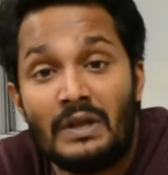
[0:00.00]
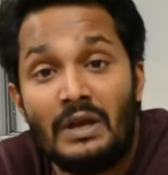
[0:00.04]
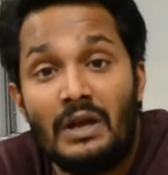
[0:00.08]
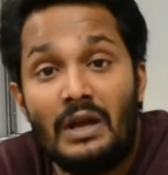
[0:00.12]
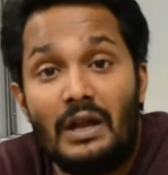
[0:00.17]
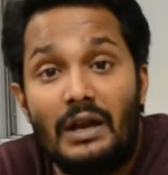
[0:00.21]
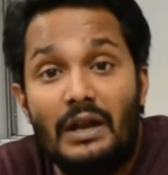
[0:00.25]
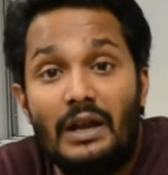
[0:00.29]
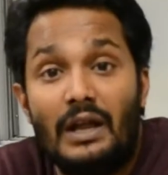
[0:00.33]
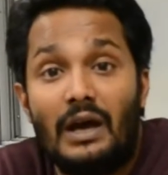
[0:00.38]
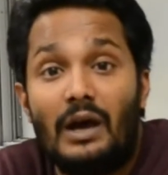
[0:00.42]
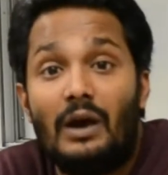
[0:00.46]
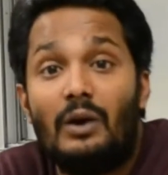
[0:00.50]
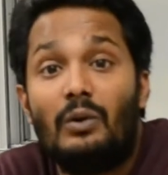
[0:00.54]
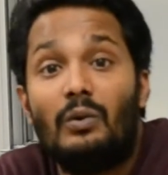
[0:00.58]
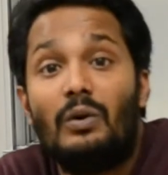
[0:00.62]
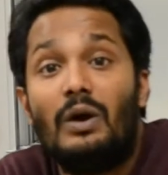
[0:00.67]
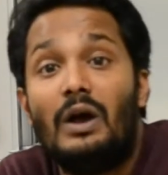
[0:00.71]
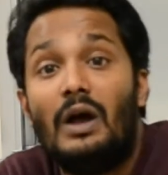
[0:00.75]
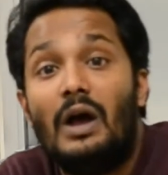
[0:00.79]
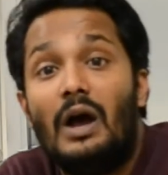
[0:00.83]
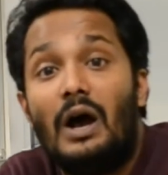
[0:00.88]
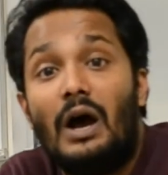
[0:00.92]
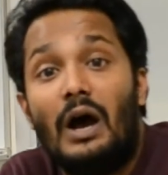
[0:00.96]

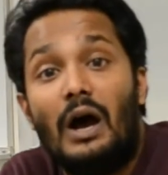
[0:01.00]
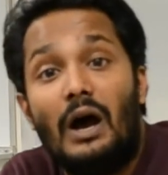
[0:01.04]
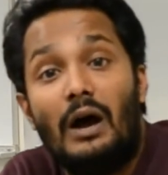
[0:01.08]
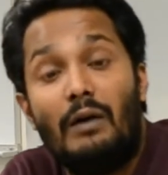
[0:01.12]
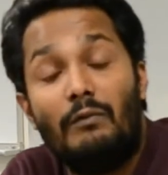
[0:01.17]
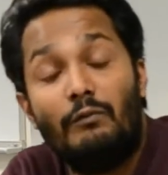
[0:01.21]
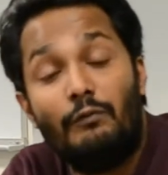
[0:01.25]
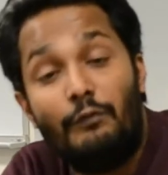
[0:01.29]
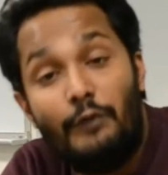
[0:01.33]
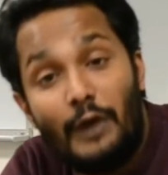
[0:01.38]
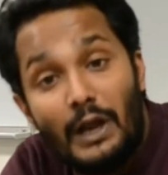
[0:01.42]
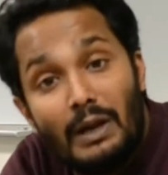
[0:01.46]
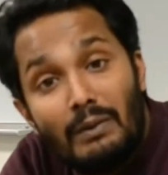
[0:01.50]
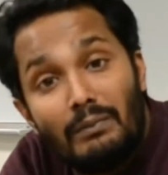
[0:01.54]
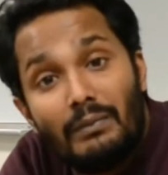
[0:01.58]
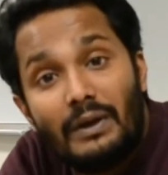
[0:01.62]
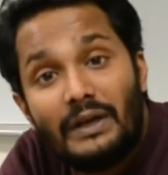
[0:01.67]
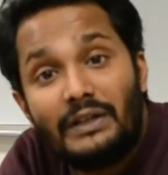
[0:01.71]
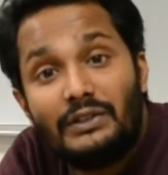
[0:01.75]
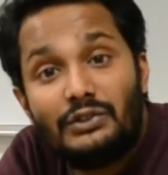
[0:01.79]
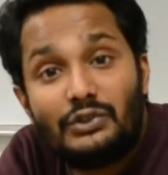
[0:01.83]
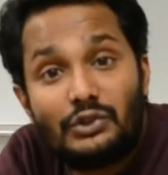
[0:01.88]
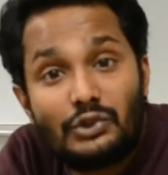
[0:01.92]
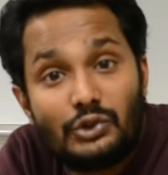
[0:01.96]
Now when
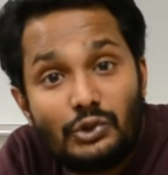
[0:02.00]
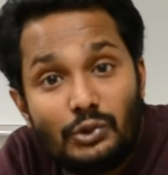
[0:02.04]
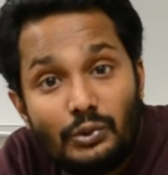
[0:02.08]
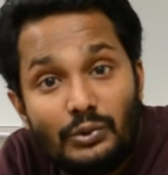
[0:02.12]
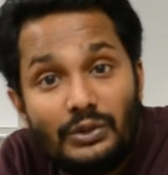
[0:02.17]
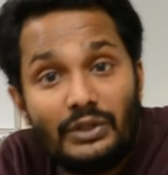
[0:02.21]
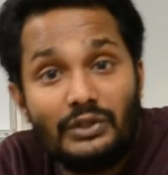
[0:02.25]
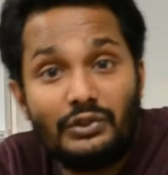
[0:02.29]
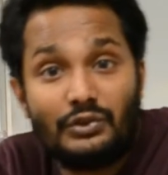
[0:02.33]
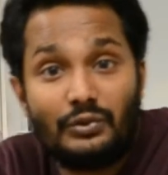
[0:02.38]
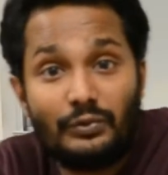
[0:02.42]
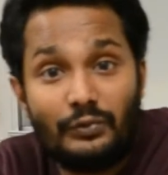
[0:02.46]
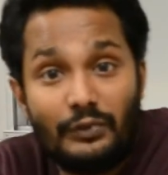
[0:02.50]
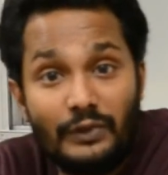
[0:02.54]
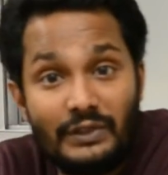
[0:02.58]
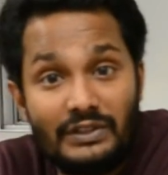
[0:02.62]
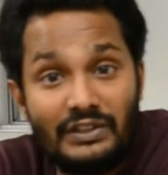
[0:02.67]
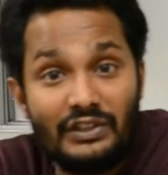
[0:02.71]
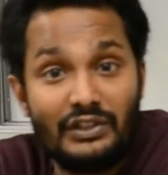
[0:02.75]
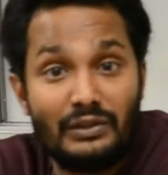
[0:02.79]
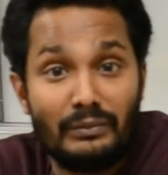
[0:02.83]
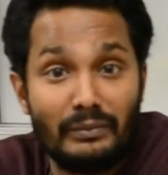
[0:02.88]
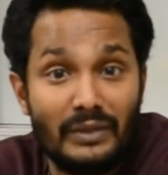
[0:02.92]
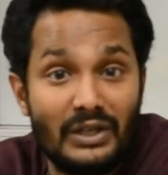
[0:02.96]
my students
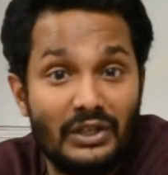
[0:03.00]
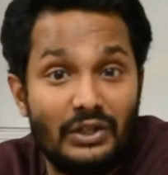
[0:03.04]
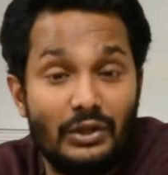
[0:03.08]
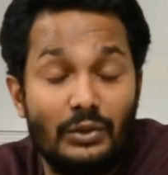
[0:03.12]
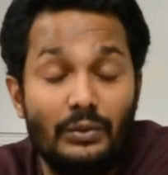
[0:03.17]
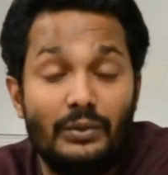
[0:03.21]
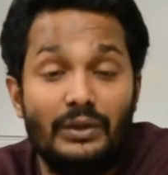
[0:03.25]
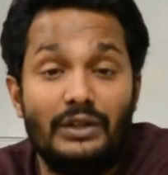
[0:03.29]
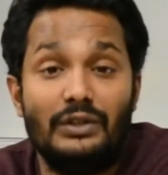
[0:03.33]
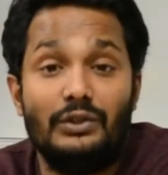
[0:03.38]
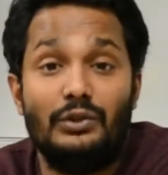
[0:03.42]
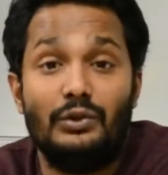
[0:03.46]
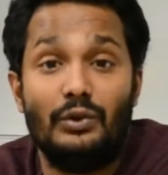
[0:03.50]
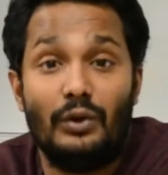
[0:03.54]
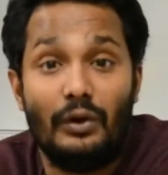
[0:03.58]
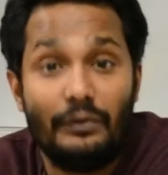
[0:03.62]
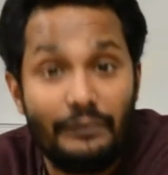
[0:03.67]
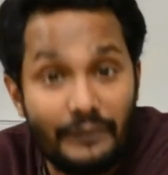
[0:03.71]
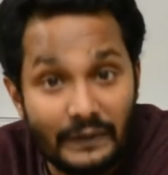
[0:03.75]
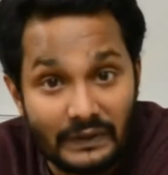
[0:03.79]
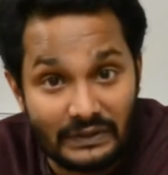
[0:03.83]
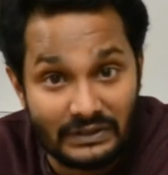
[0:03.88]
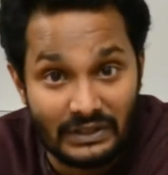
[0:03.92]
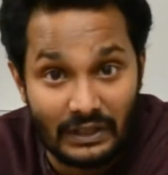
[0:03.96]
visit me during the
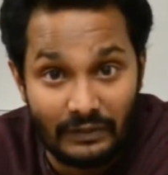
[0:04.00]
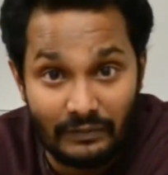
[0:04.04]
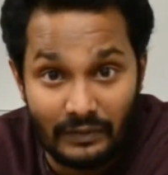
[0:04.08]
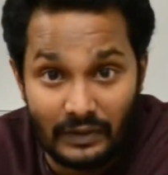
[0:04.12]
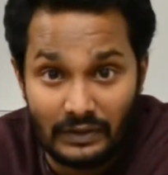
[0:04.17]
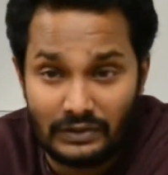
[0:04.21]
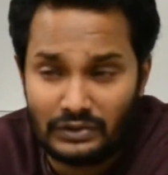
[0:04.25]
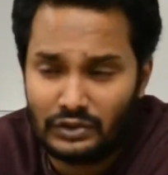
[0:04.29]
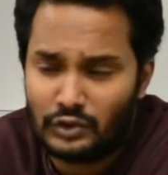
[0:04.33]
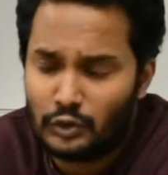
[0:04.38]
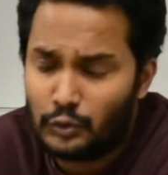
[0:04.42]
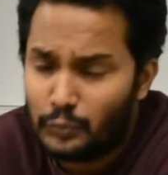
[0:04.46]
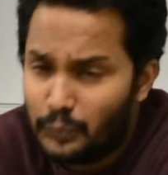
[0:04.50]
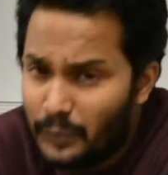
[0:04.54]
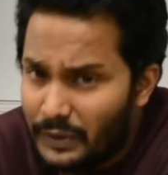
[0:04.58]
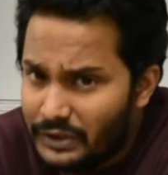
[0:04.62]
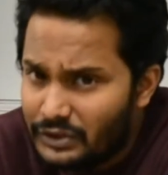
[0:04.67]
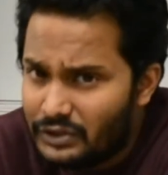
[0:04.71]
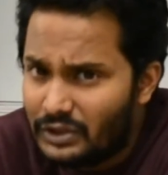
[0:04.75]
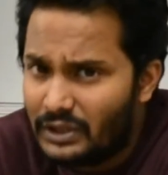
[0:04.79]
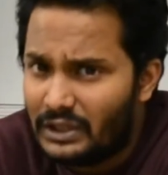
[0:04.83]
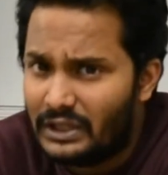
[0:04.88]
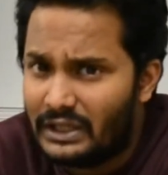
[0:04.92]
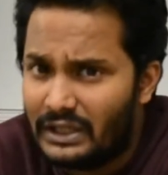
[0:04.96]
office hours,
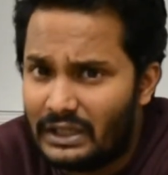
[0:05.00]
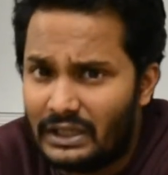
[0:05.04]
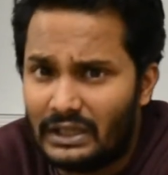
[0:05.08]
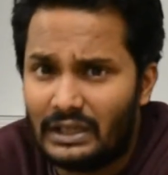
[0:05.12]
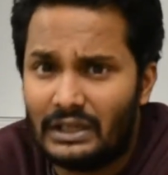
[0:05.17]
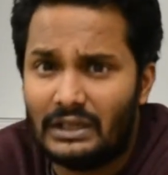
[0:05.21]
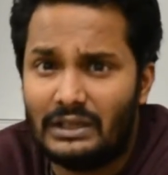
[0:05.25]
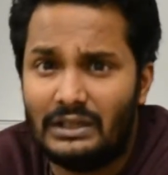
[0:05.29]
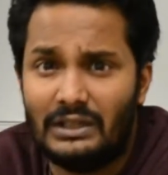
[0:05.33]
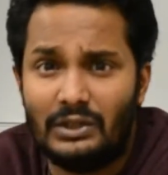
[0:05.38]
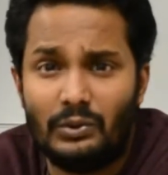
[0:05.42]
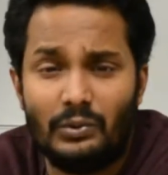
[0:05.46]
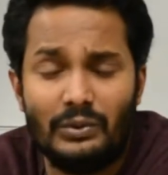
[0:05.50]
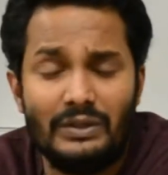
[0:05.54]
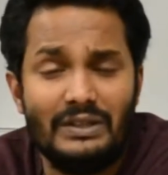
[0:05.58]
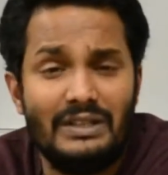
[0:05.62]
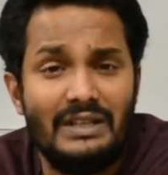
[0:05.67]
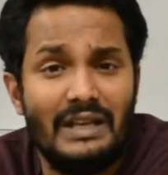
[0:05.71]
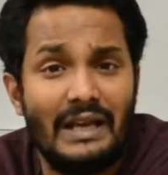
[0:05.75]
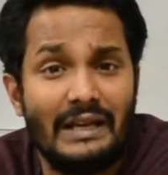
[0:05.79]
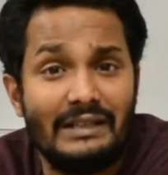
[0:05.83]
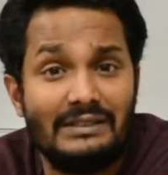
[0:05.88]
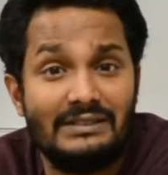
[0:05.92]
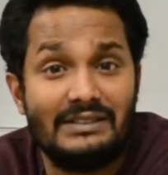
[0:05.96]
especially during
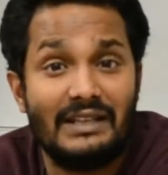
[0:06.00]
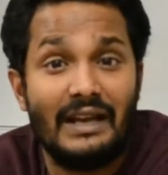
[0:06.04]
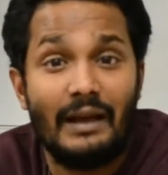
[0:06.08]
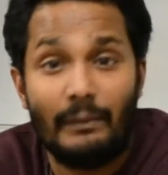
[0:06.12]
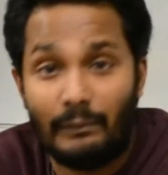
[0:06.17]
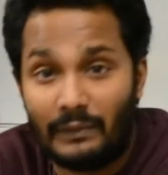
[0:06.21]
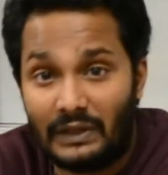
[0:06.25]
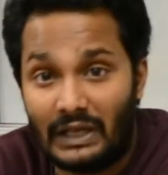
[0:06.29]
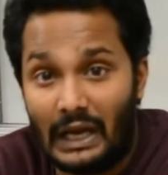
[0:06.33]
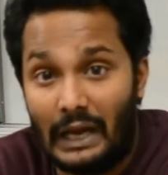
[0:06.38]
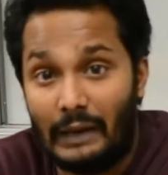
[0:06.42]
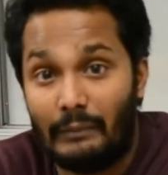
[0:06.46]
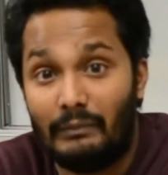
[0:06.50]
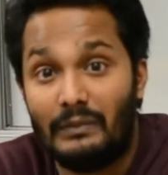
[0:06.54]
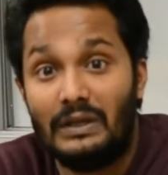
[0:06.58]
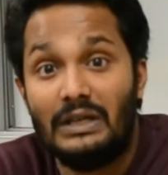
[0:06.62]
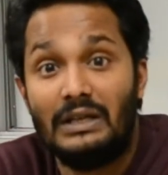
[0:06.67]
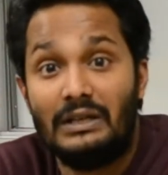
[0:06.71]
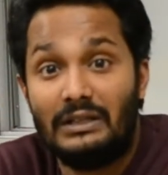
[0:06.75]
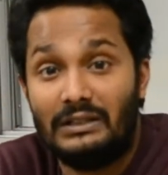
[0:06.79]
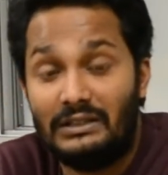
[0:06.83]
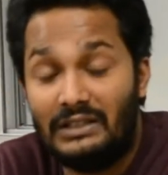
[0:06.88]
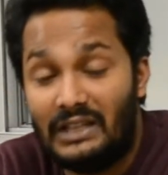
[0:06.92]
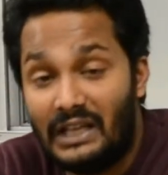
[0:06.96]
the exam time,
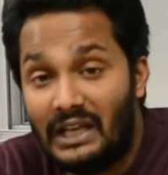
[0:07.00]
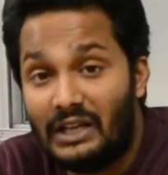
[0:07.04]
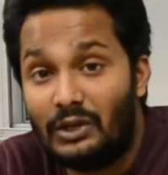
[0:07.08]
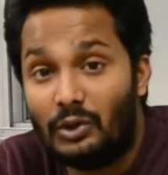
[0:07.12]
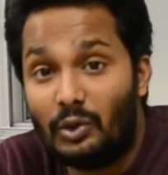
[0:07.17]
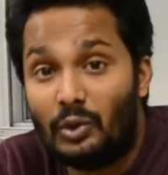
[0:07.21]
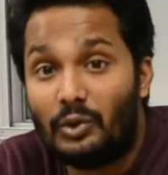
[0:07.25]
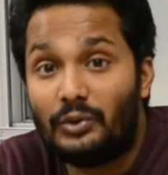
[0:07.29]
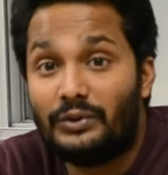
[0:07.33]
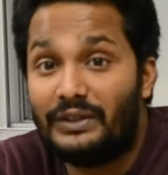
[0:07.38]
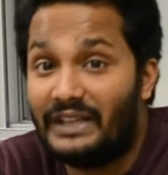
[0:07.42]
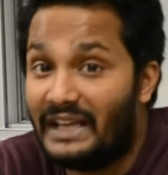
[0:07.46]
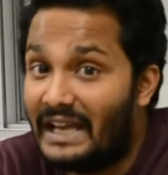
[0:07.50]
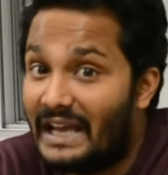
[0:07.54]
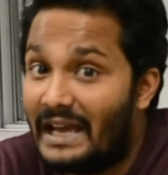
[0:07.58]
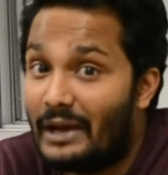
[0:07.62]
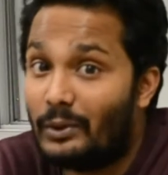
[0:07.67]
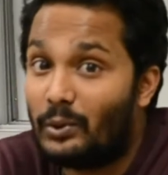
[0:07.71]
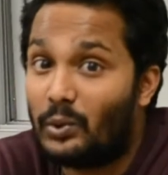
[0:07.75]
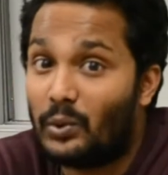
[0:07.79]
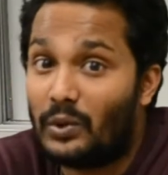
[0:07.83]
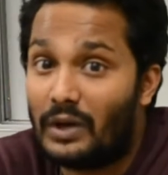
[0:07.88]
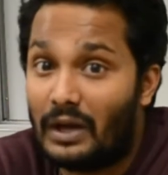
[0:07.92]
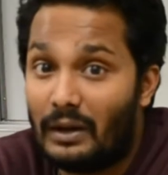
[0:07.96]
they know they
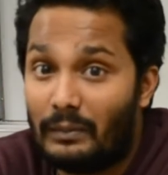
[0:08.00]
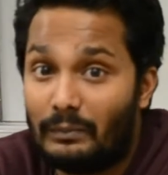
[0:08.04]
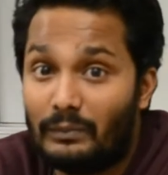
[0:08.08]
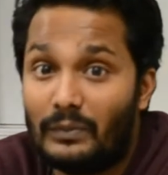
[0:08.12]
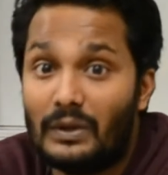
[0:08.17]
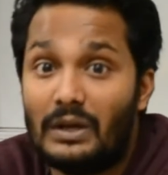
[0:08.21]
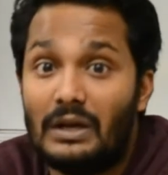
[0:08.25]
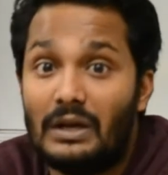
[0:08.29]
have to come